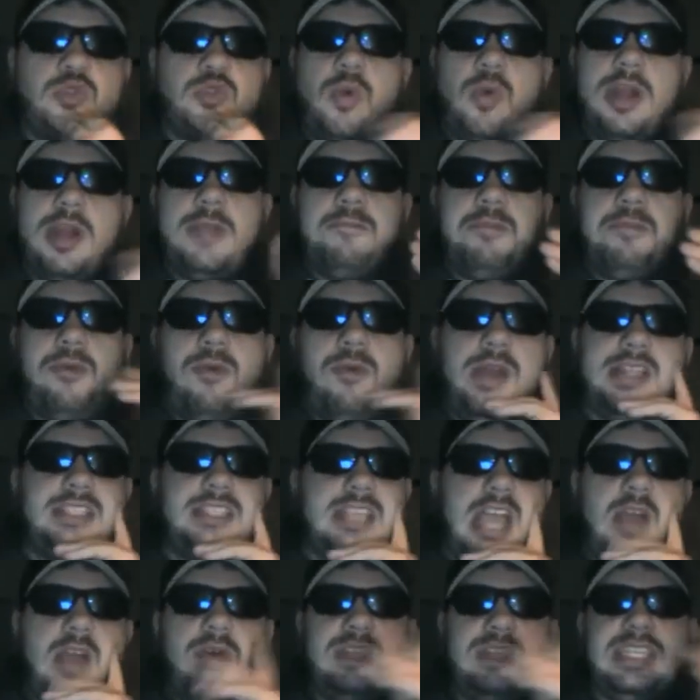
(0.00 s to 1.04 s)
20 points,
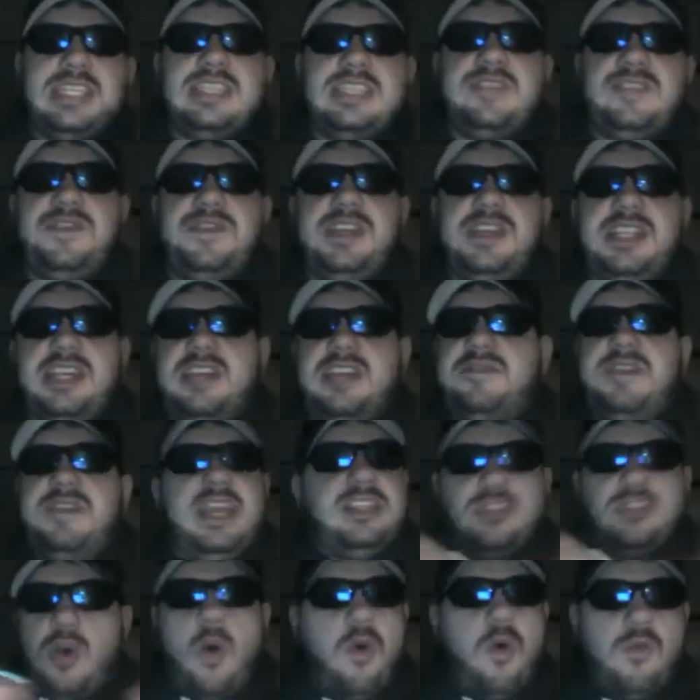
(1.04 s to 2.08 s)
I always had this feeling of
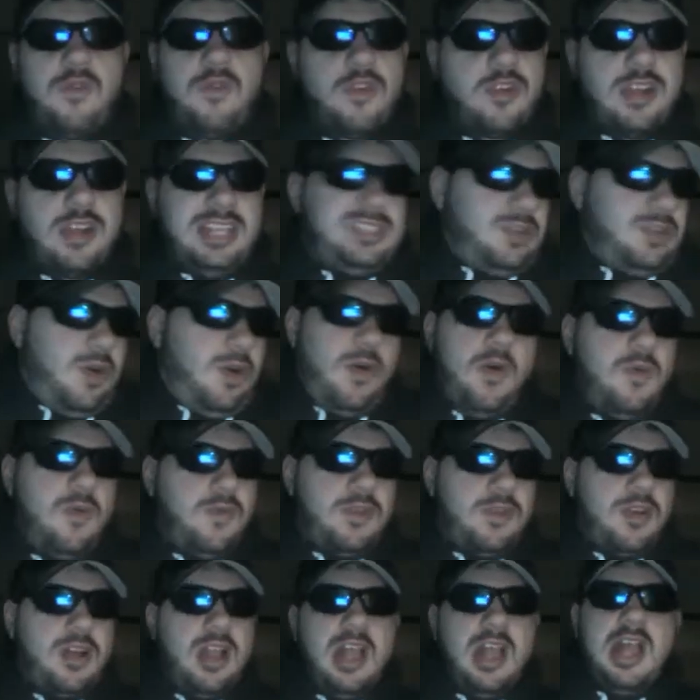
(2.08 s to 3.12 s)
it's over, it's
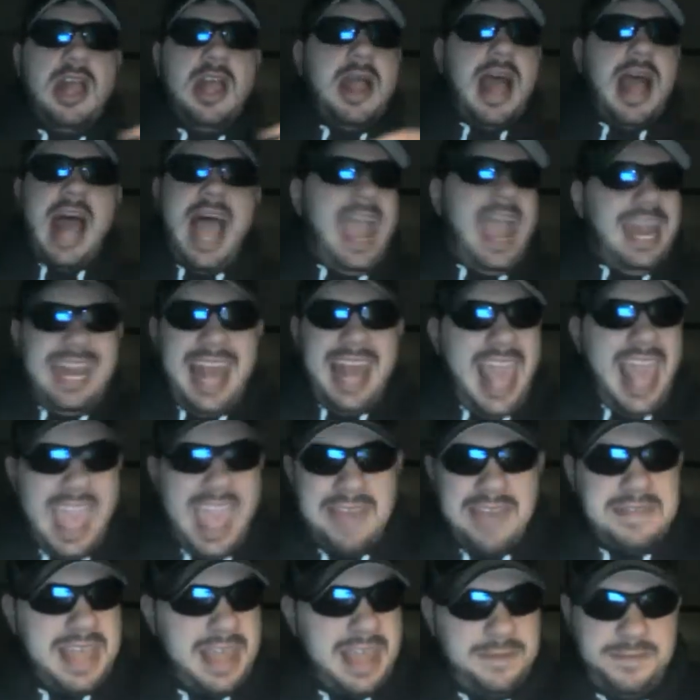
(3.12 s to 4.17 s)
over. I didn't
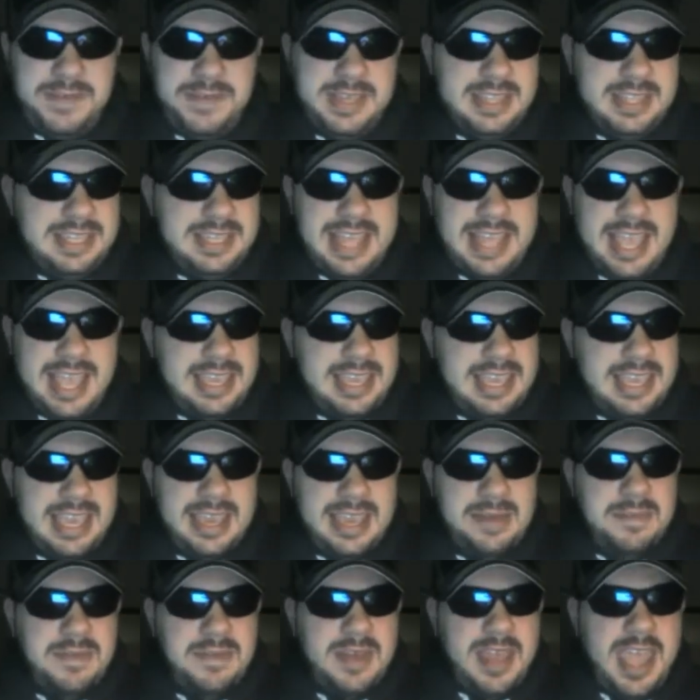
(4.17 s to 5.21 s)
have that feeling that game.
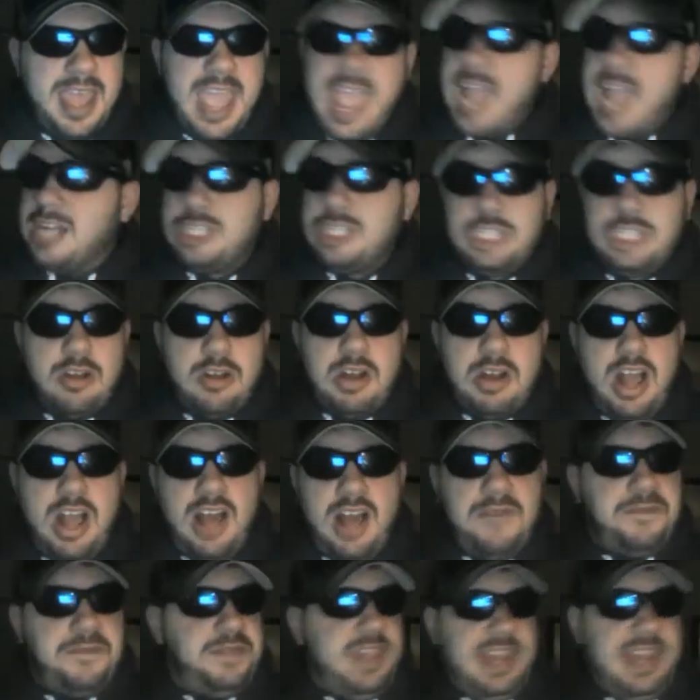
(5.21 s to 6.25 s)
And sure
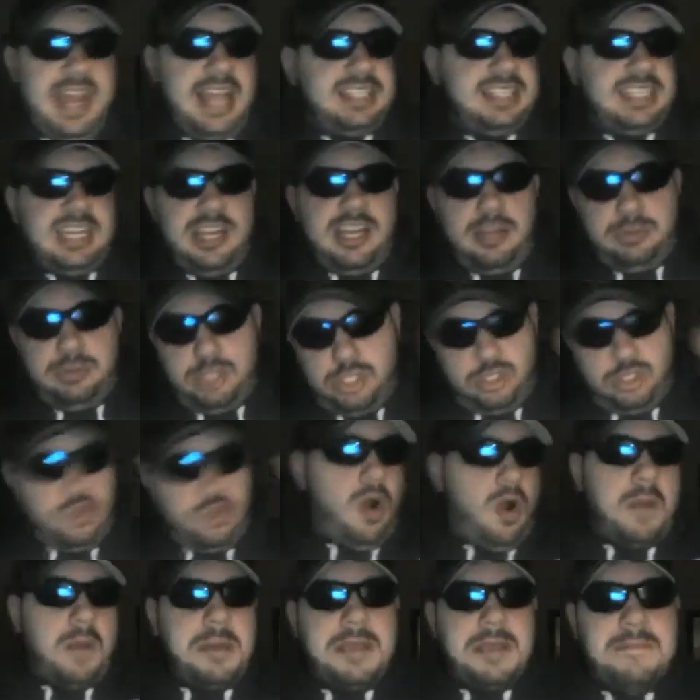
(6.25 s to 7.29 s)
enough, the Nets ended up
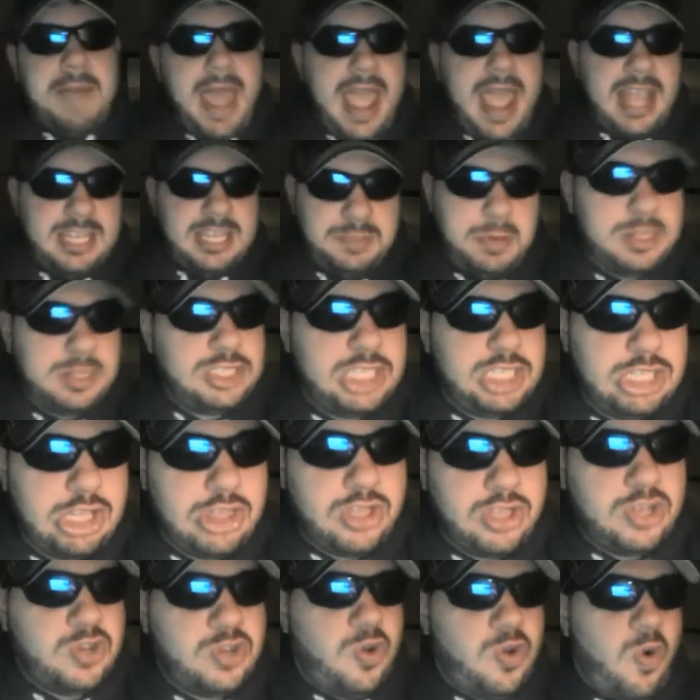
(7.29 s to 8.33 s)
storming back, especially in the
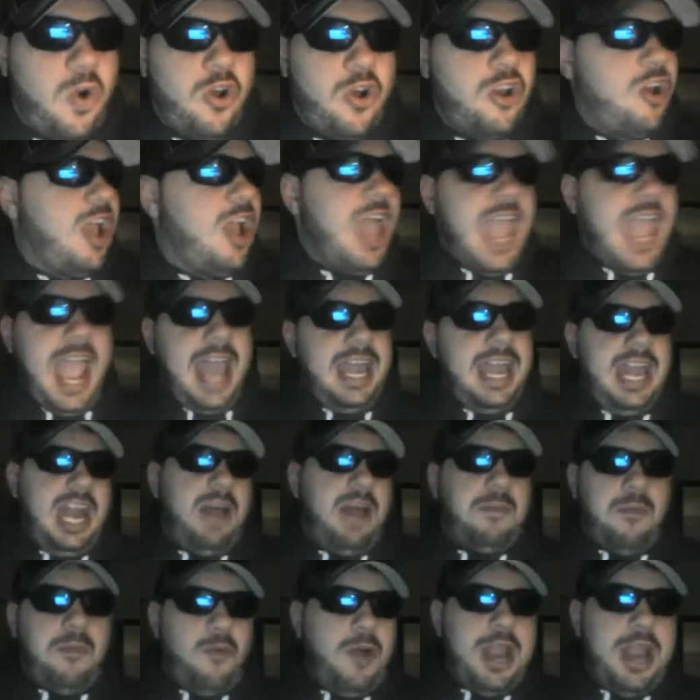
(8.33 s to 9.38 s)
third quarter, and ended
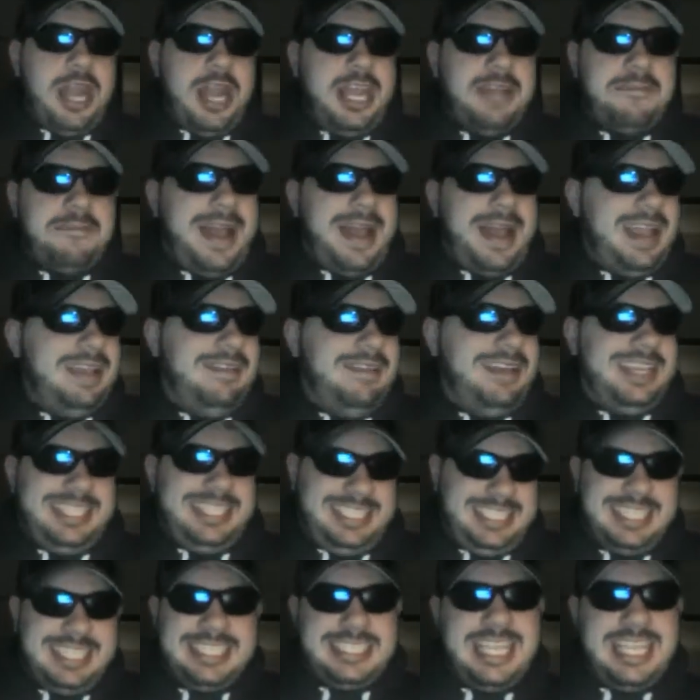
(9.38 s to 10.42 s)
up winning by like
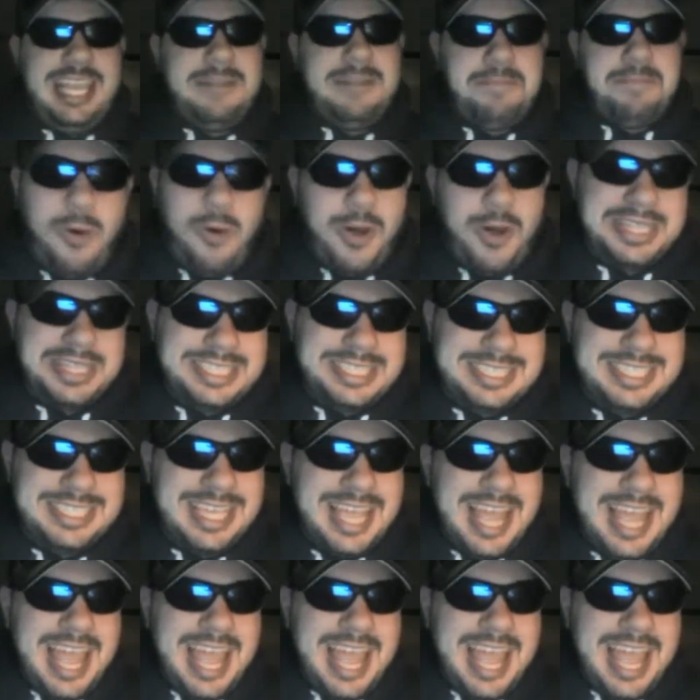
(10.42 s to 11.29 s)
16 points.